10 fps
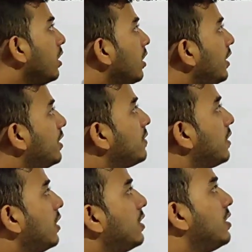it
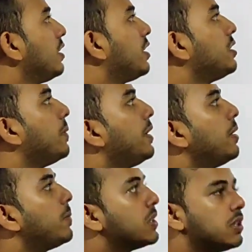is increased by
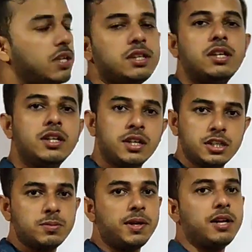10% and then
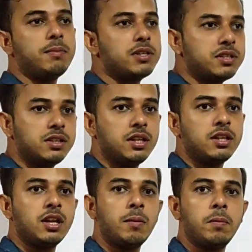decreased by 10%,
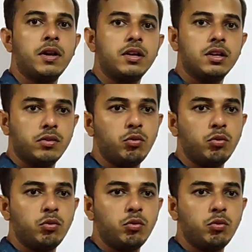then the number,